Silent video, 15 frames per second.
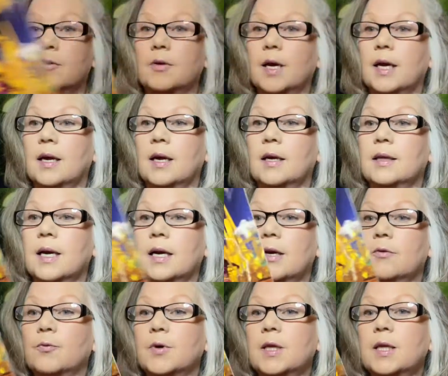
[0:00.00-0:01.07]
okay? And that
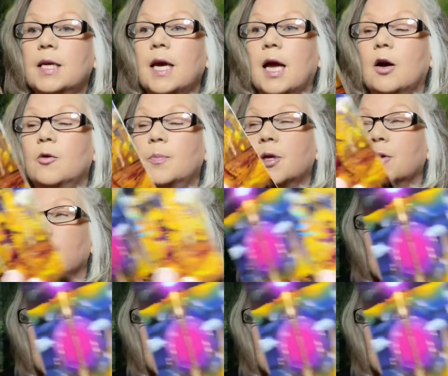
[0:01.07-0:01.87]
could really help you.